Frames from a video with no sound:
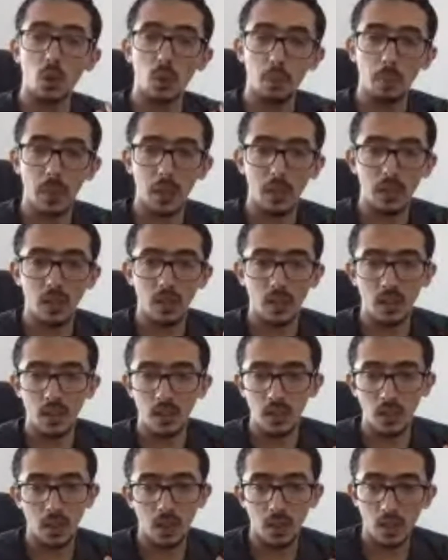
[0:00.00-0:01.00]
and see
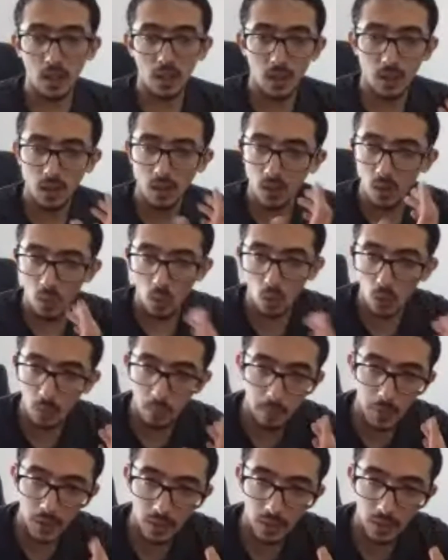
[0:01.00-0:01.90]
some code pattern,